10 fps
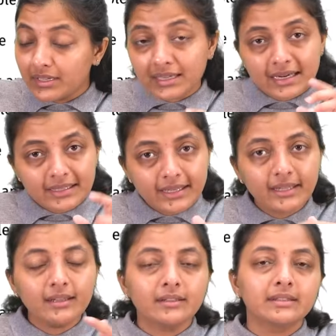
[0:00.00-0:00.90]

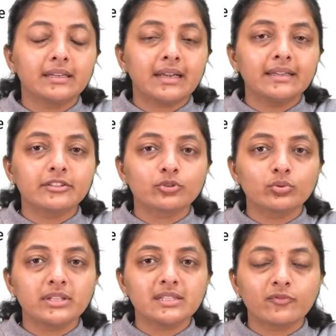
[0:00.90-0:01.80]
granting the rights to
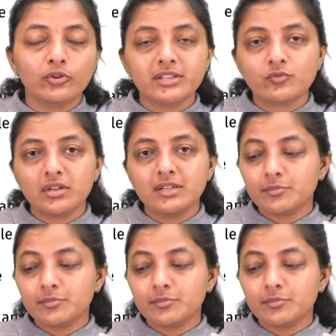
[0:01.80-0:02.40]
these forest dwellers,